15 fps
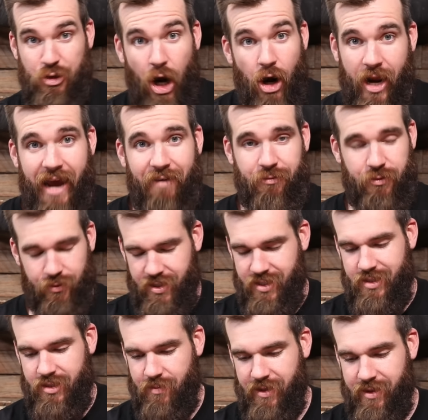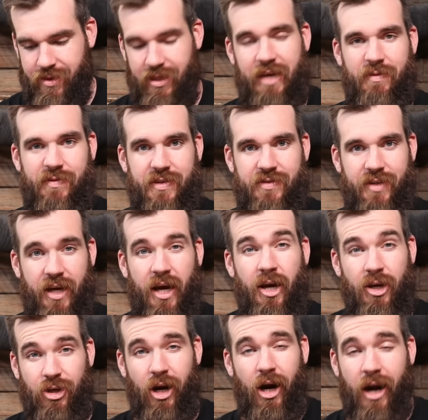You don't have to. This is the big theme of this video.
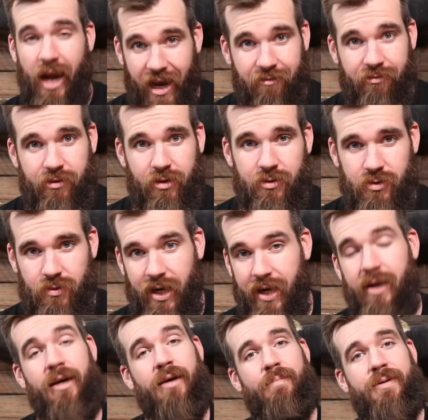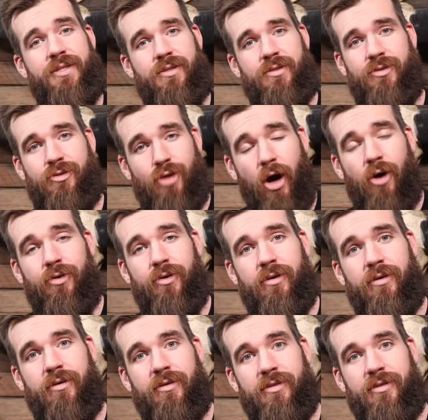You don't have to lose weight, but just don't